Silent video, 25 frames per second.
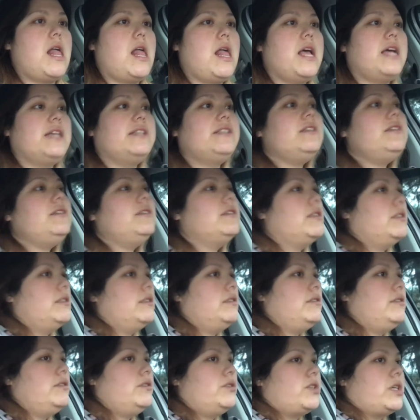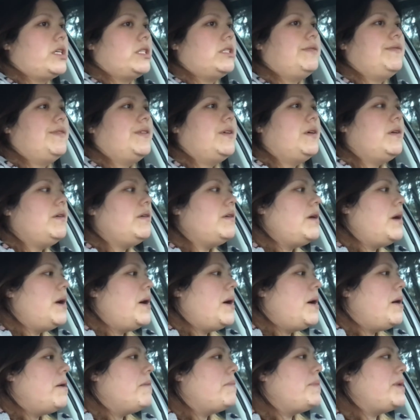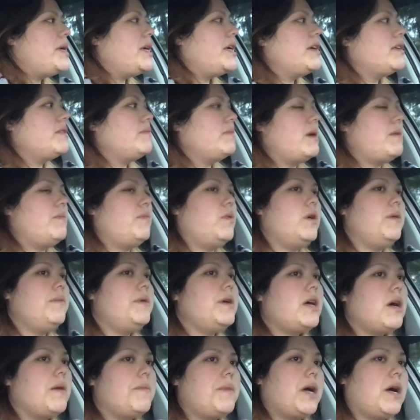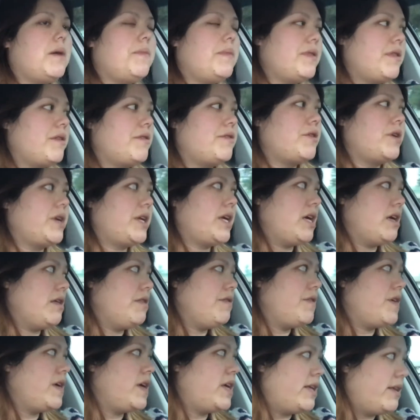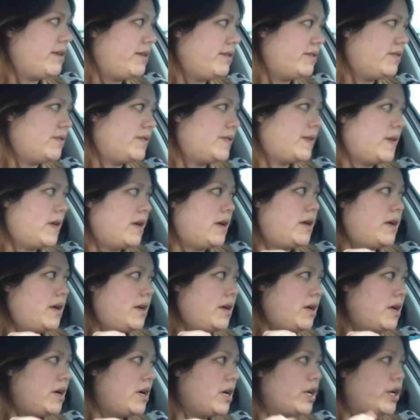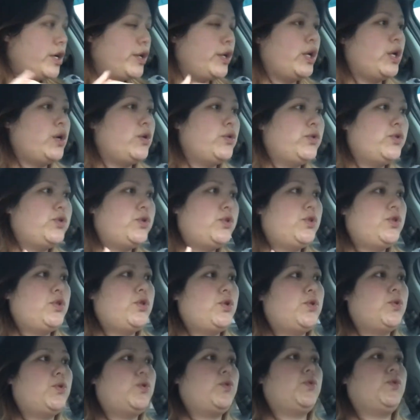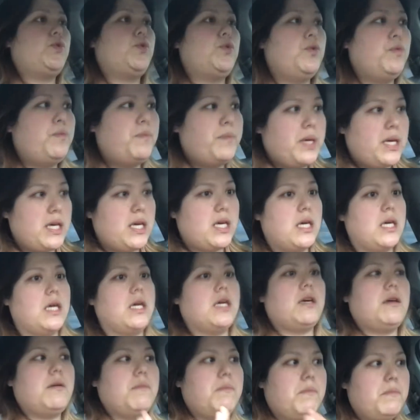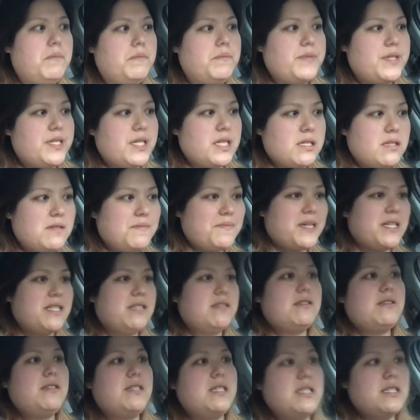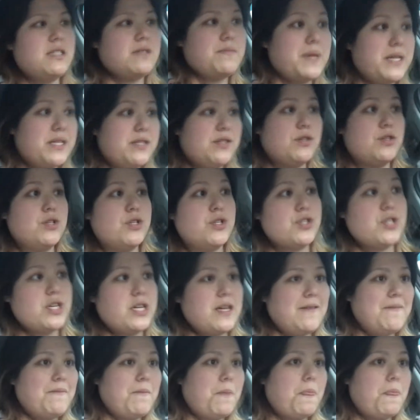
it's a little stressful because my appointment coming up on the 30th is close to being 6 months since my surgery.